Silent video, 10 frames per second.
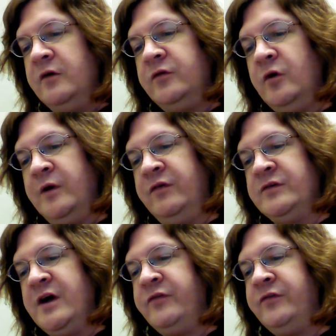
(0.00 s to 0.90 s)
So when he
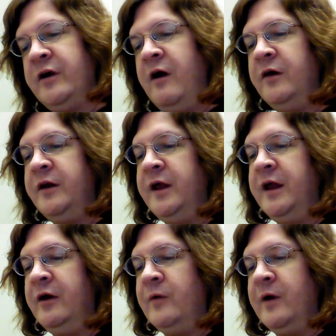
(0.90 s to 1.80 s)
suggested a holiday
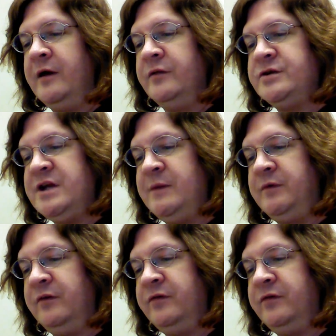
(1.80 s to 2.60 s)
getaway on the cheap